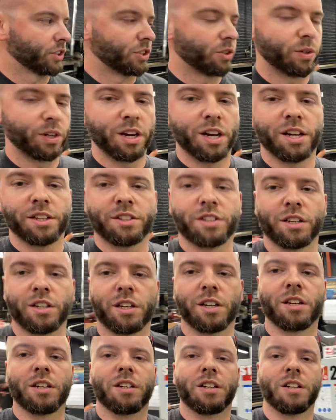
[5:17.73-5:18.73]
We got
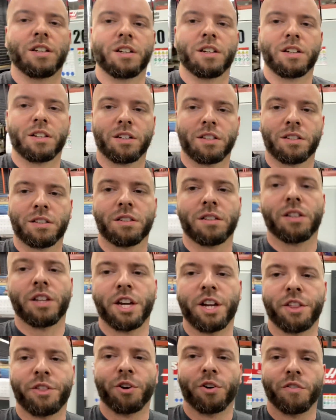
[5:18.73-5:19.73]
the
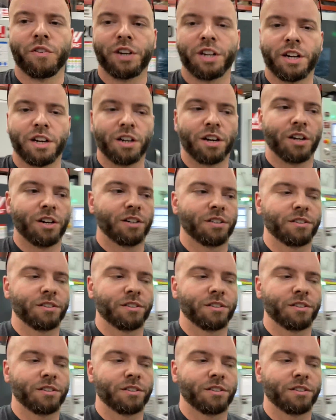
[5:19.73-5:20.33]
lathe over here.